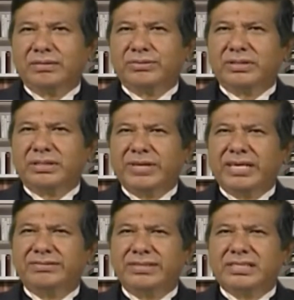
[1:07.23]
for the
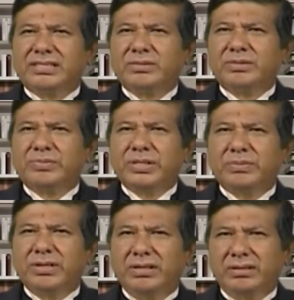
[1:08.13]
benefits of the
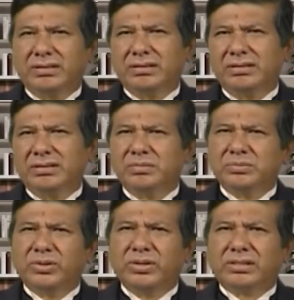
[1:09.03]
people
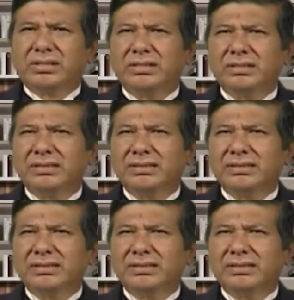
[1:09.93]
both